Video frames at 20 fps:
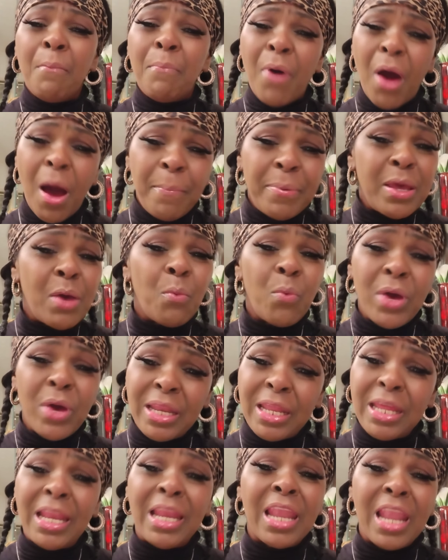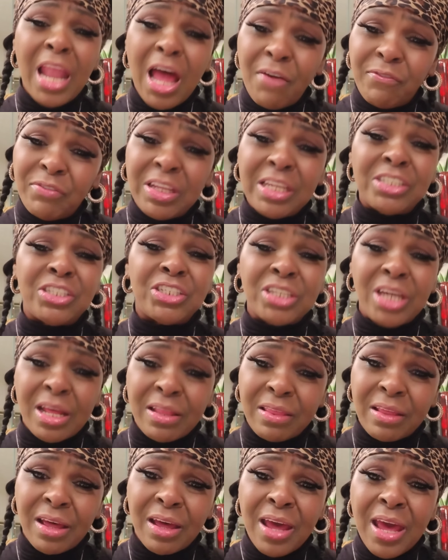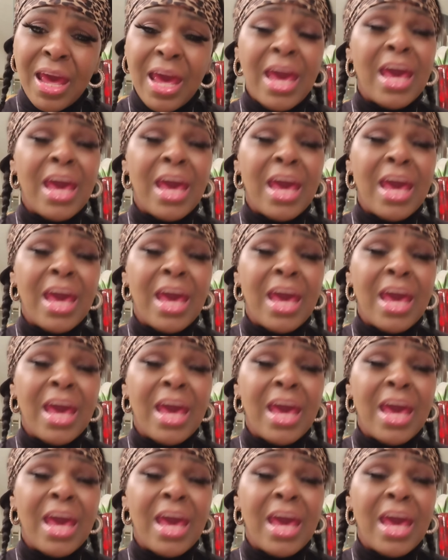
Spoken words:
Bobby and Whitney loved each other.